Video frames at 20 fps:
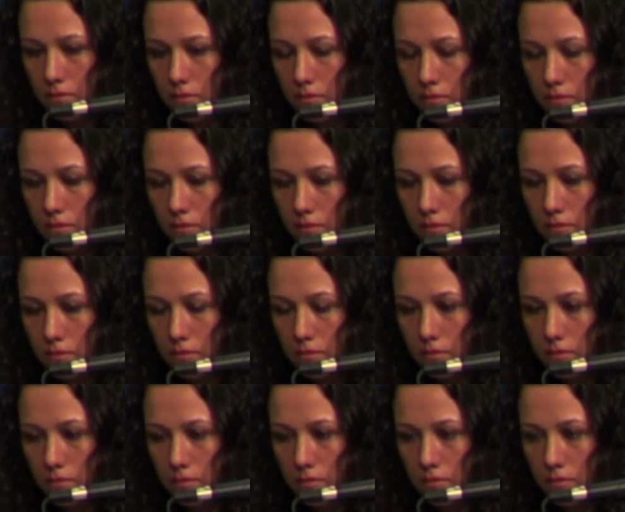
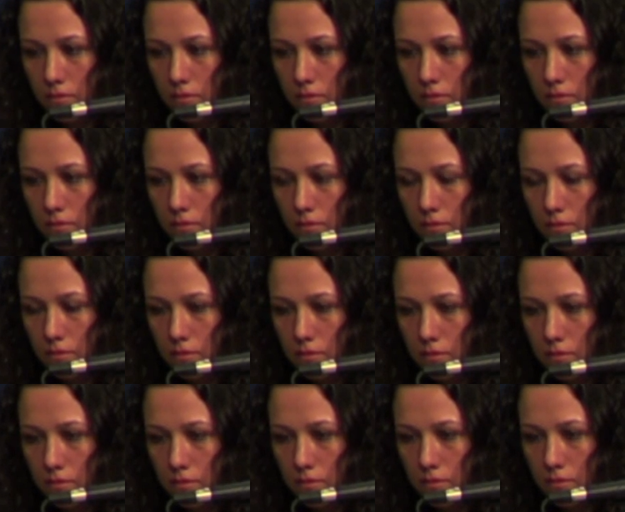
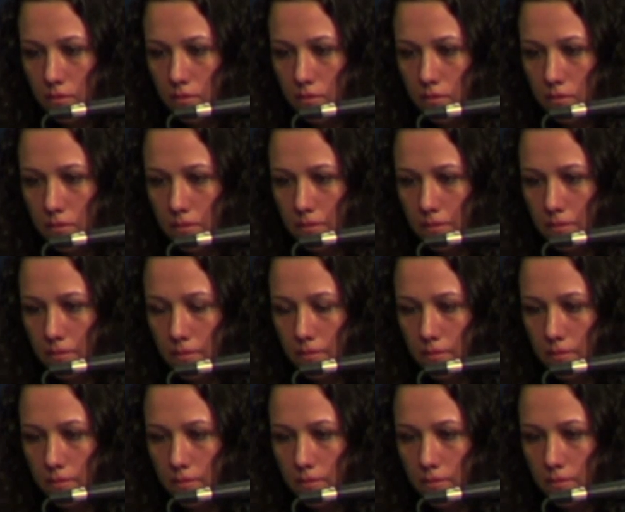
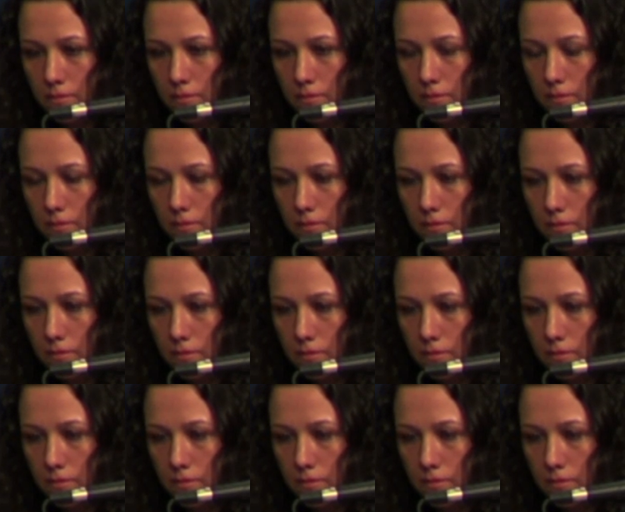No words are spoken by the person on screen.